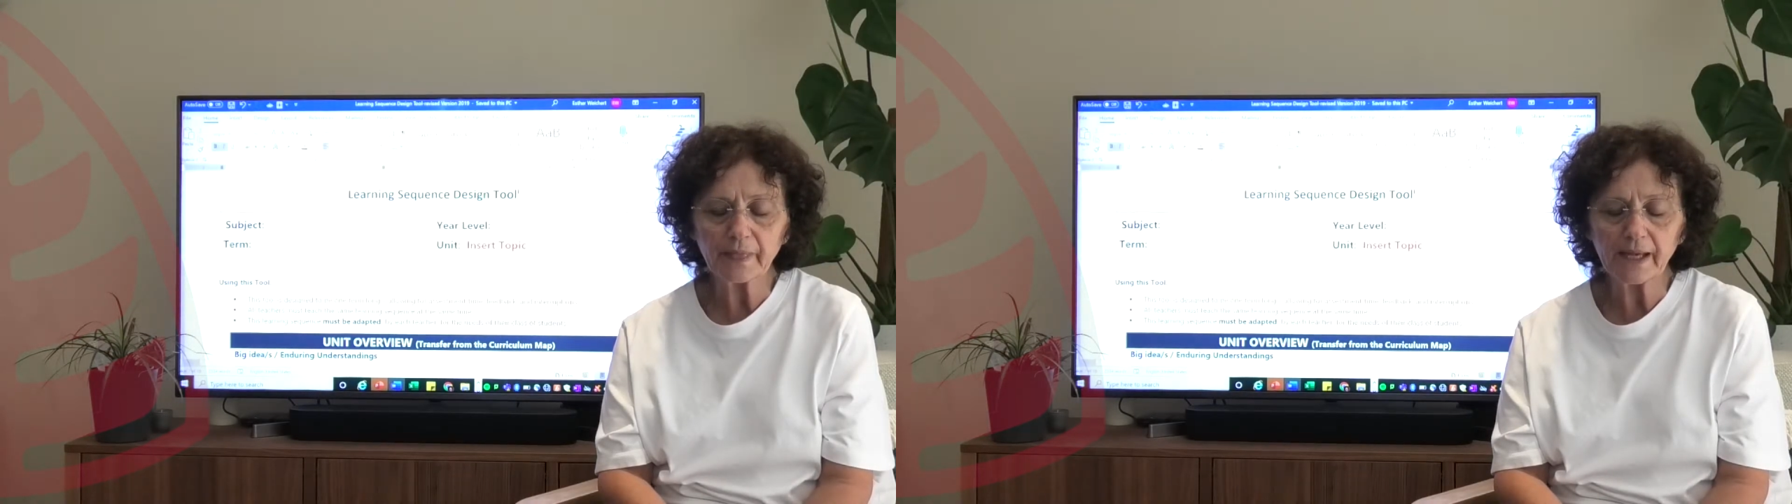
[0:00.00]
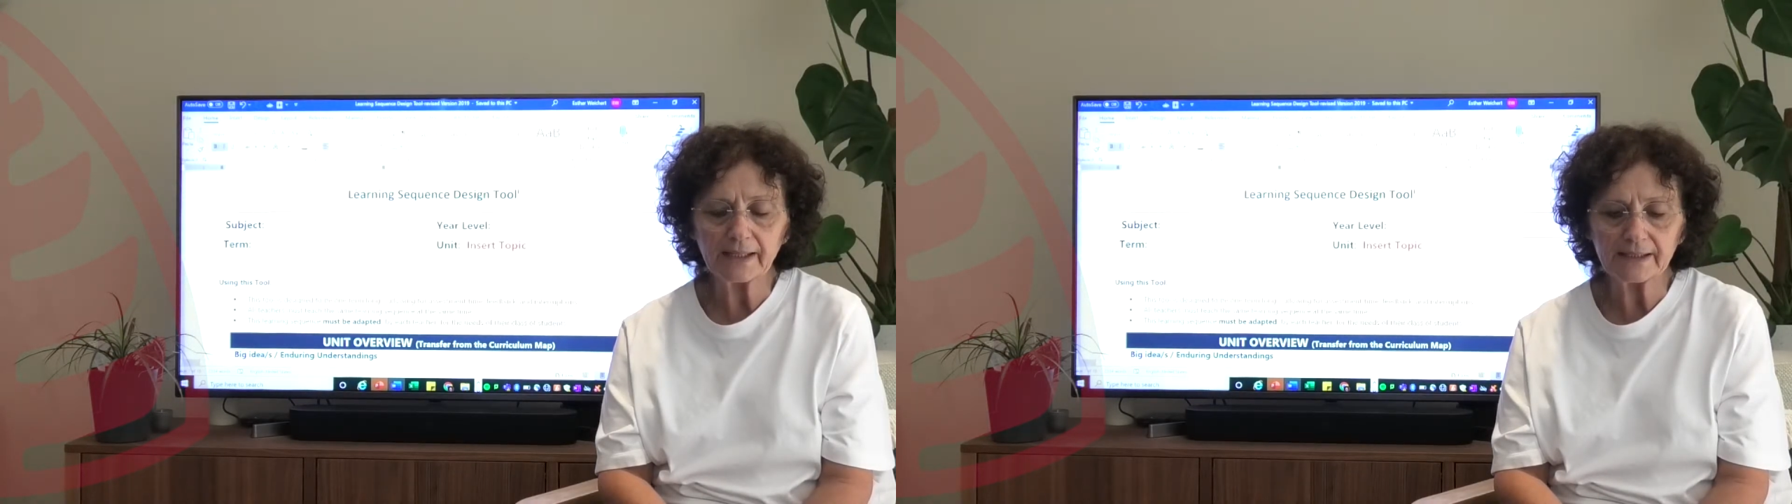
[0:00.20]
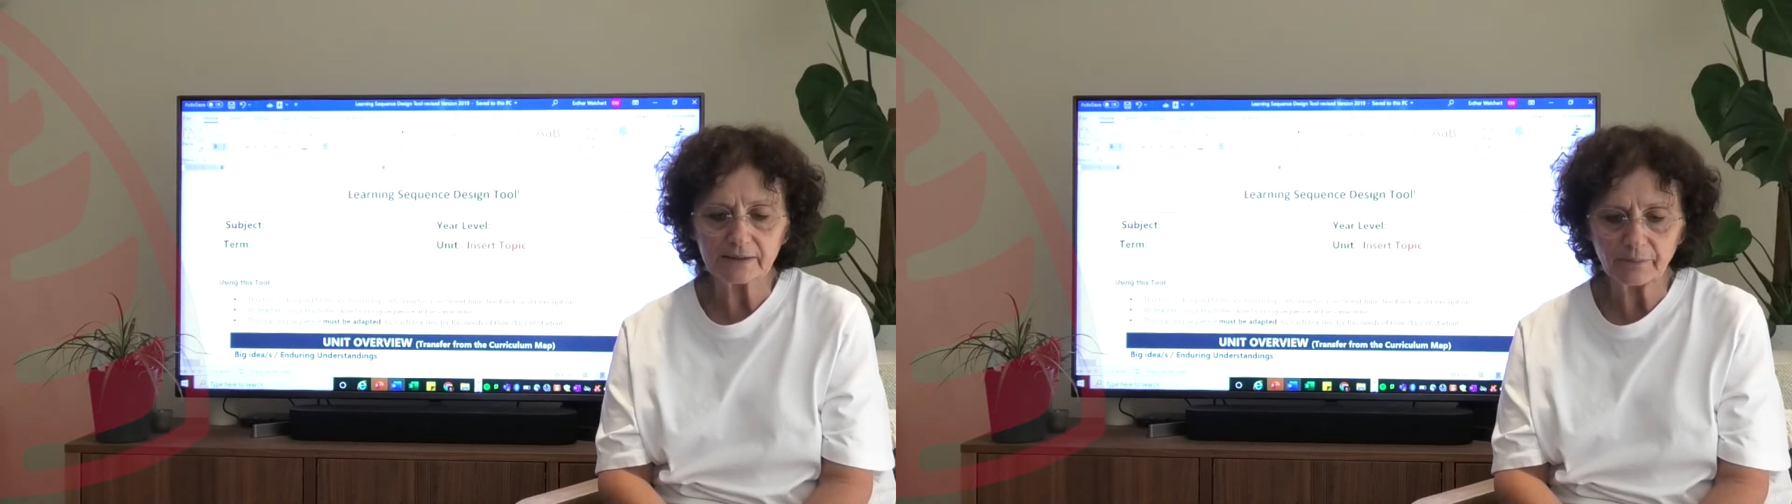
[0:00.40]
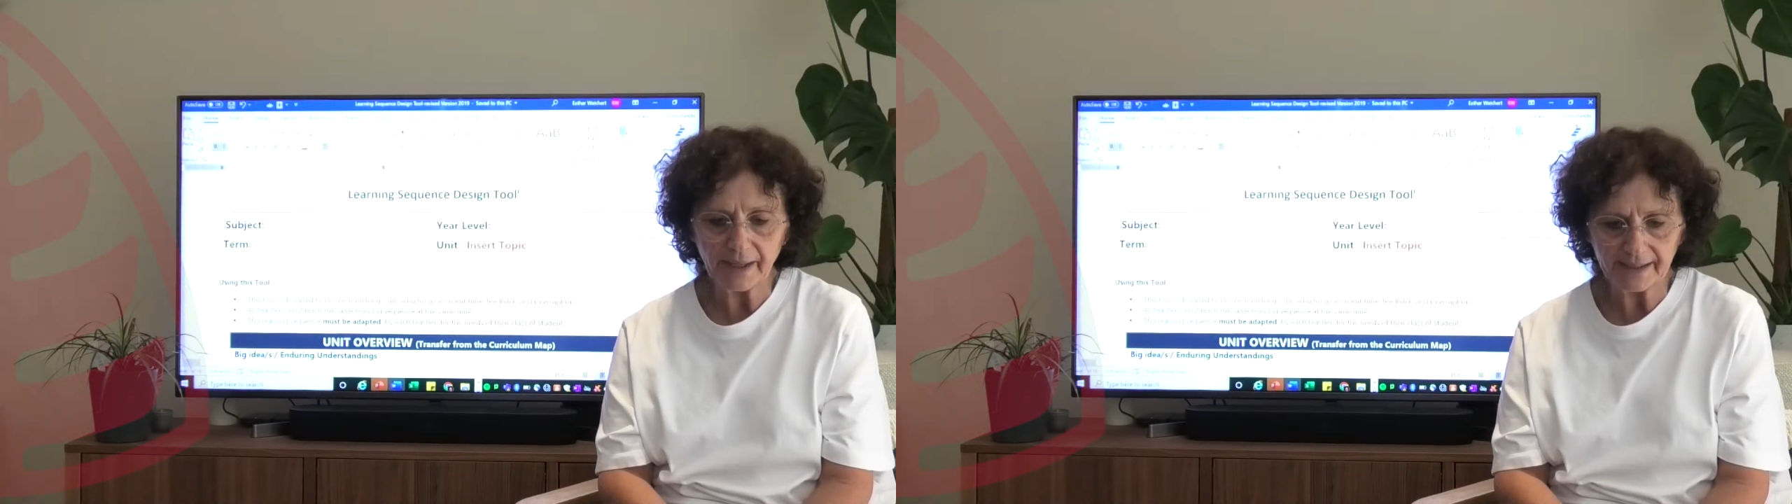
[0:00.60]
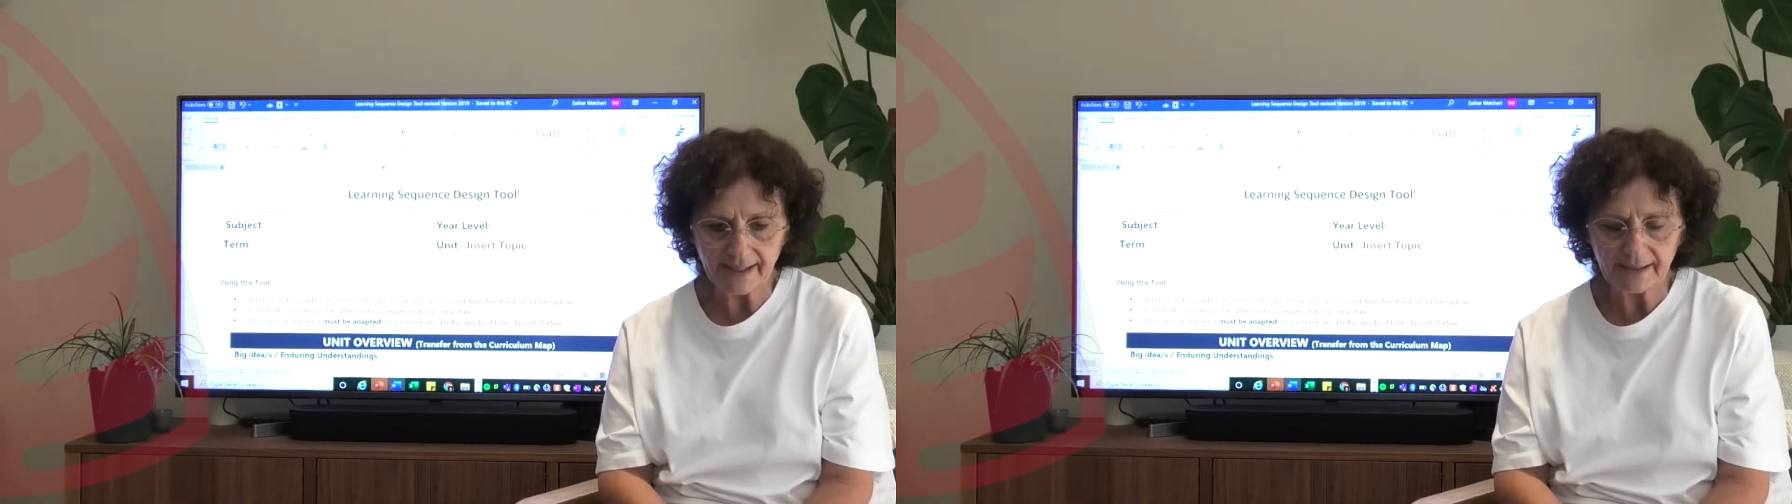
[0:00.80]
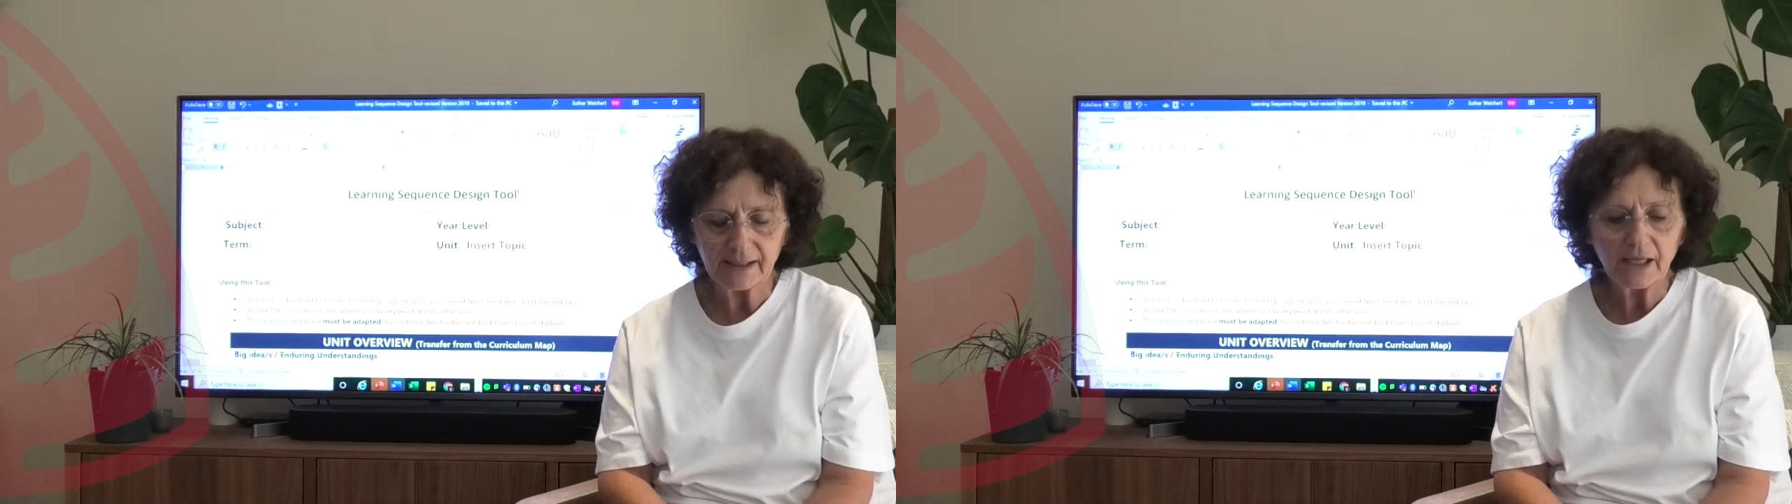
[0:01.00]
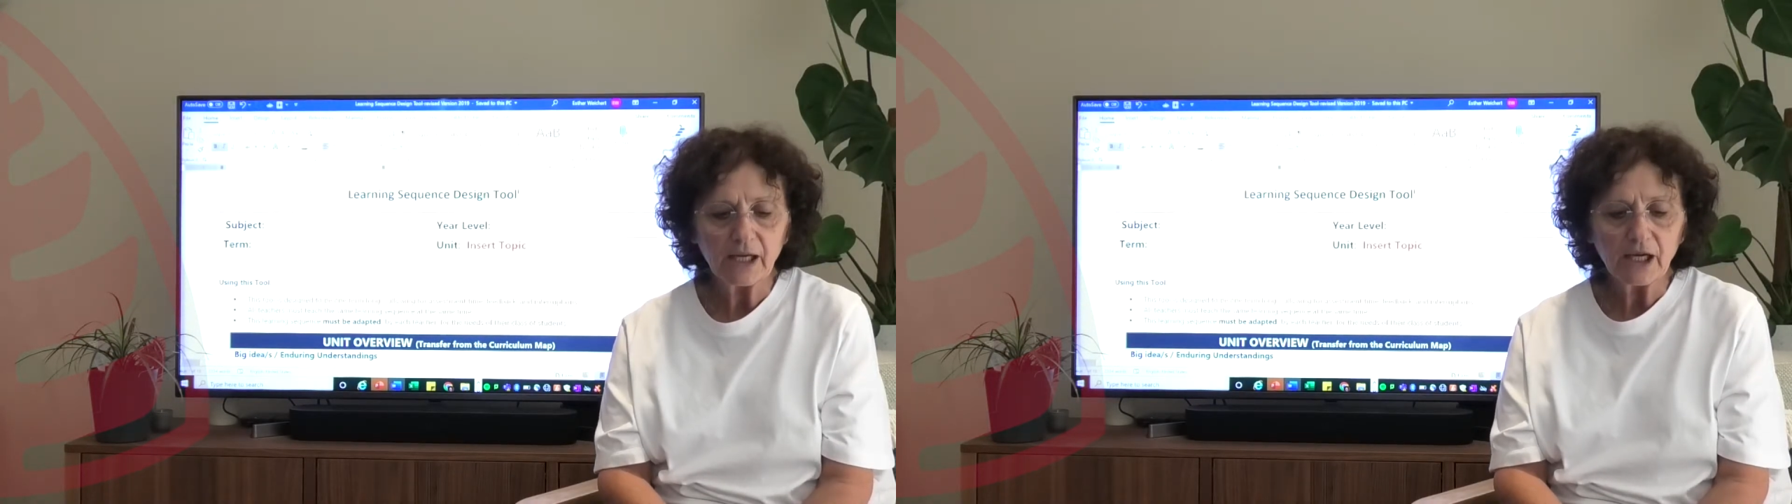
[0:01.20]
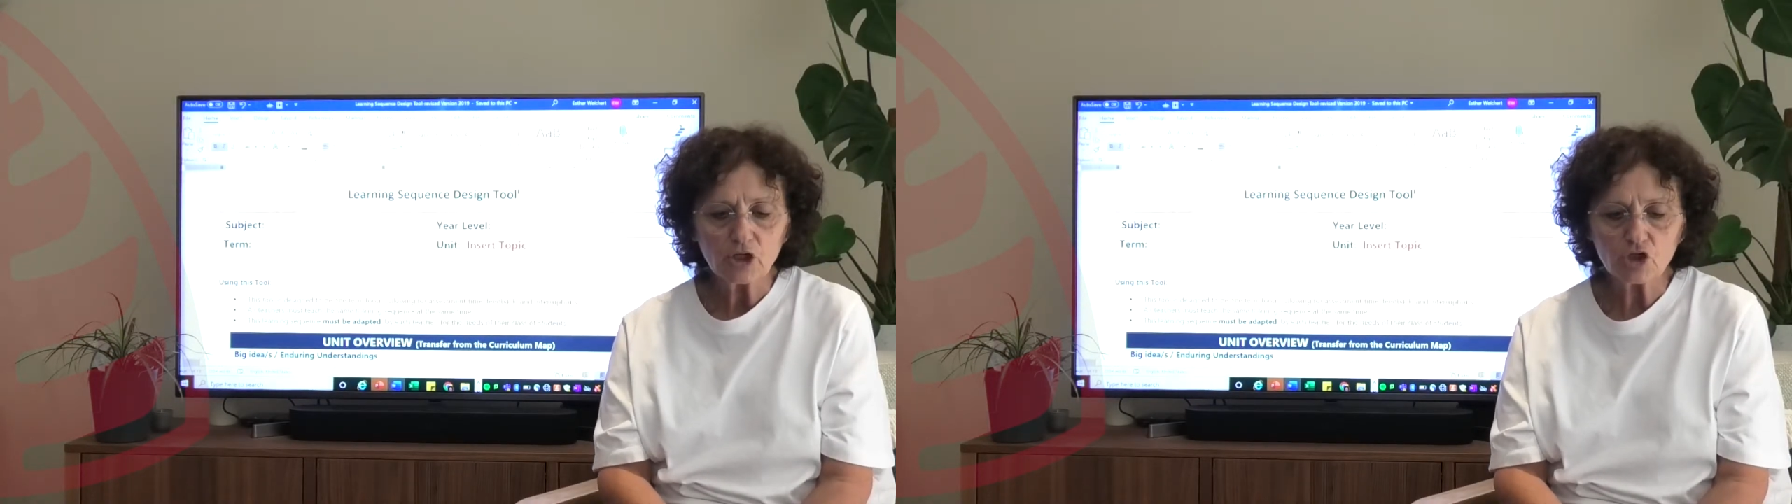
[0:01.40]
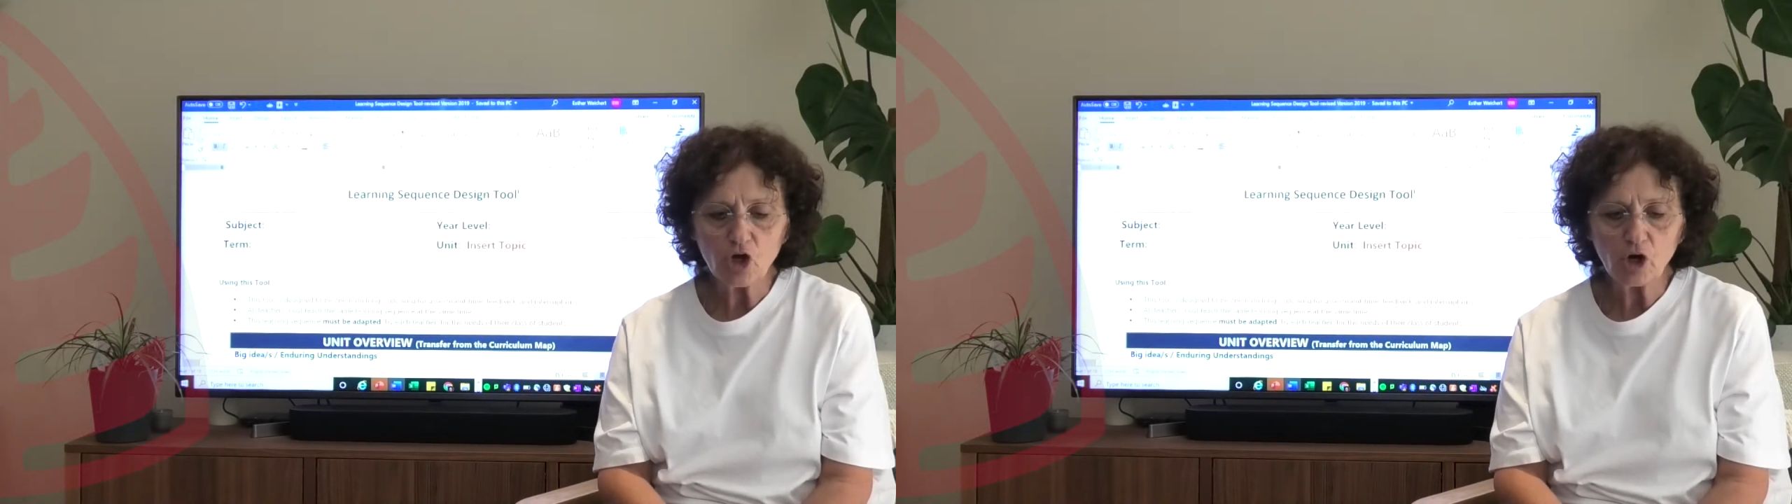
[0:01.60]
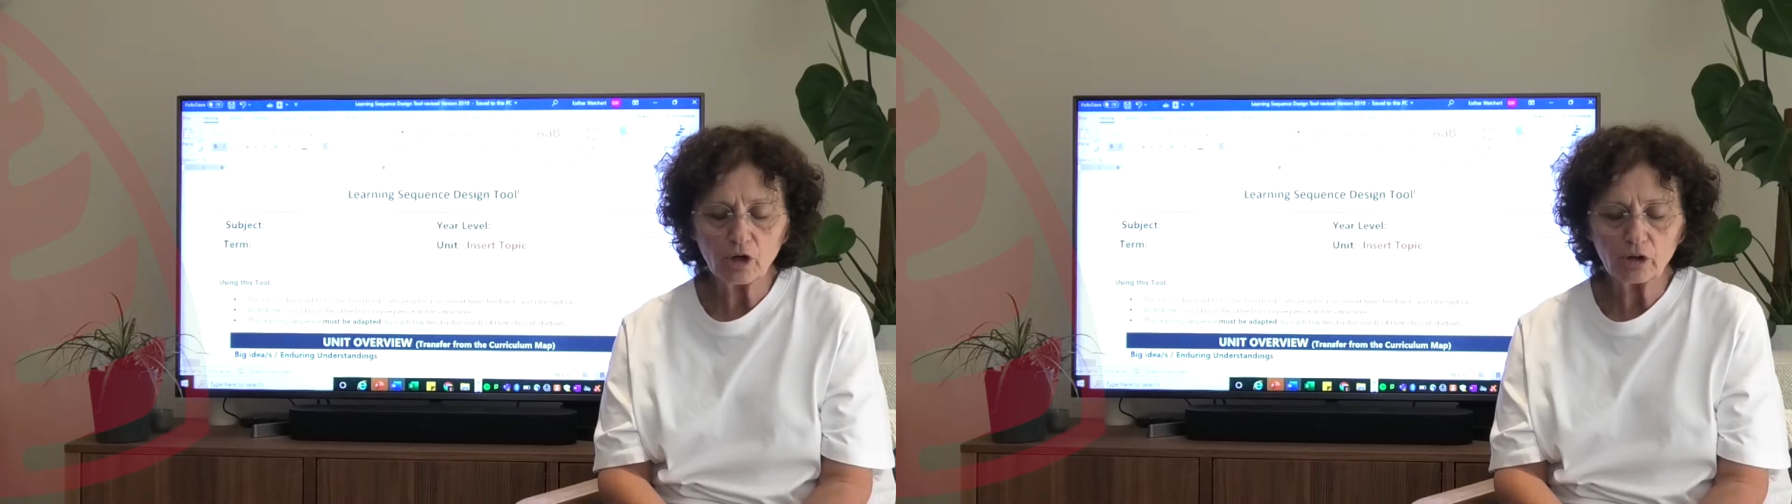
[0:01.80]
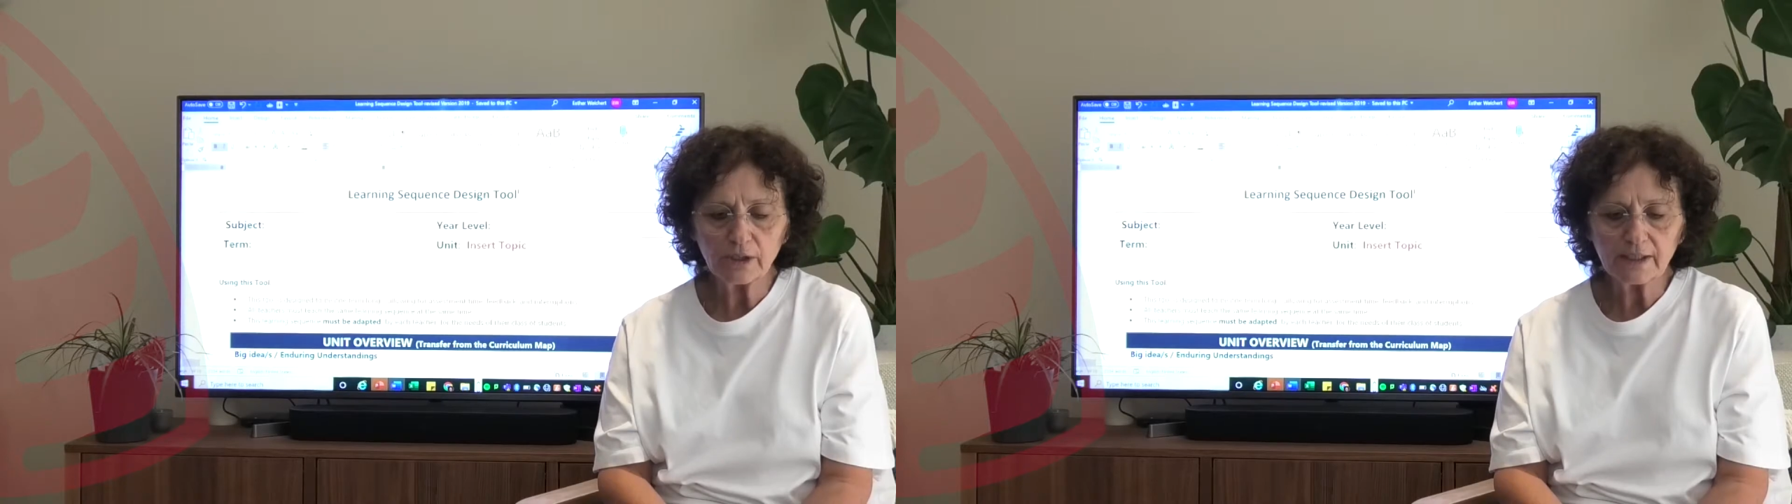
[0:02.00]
little better. So